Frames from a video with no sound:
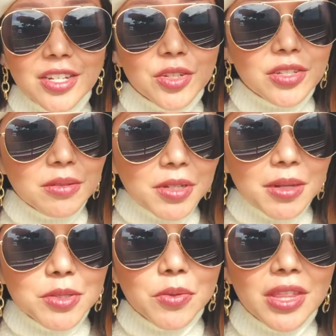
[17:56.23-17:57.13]
So
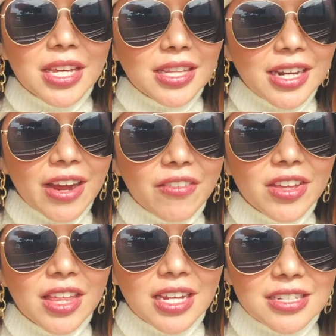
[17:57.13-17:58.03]
sometimes we think that
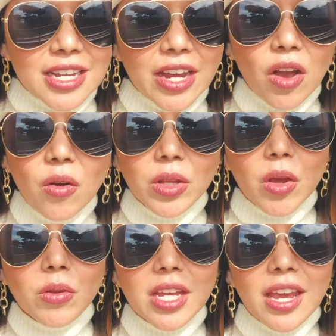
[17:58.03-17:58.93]
everything is like, oh, it
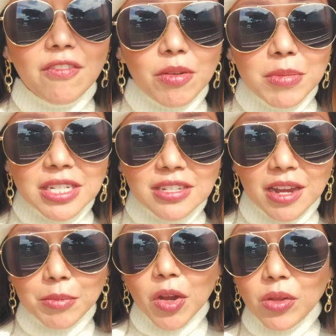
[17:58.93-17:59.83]
only came from this
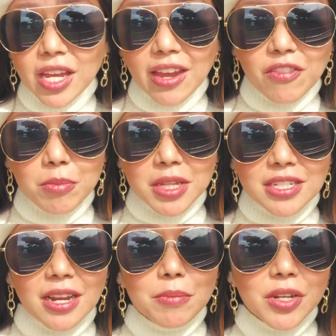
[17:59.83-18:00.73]
time, it only came from
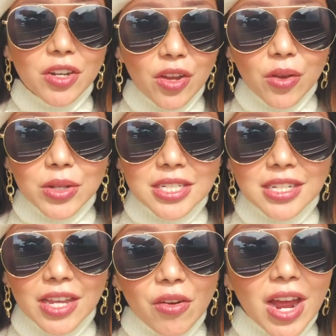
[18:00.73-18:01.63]
this time. But no, it's
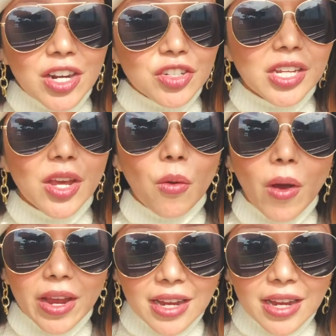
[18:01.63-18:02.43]
that they're actually quite